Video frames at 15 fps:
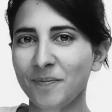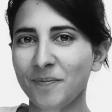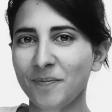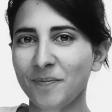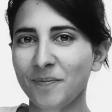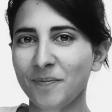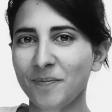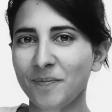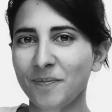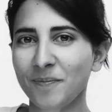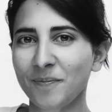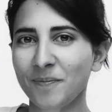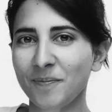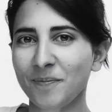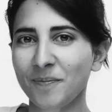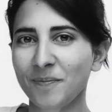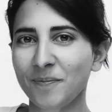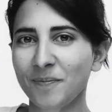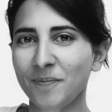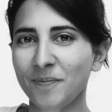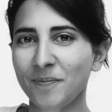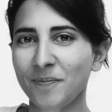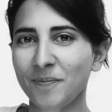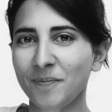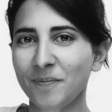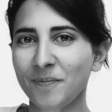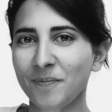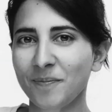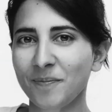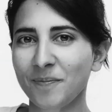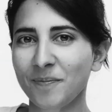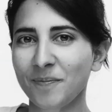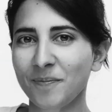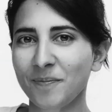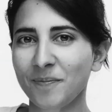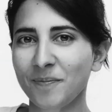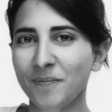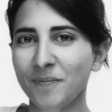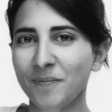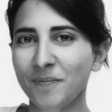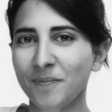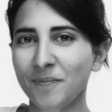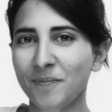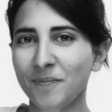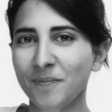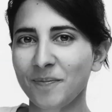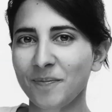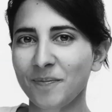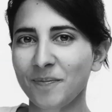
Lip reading: [no speech]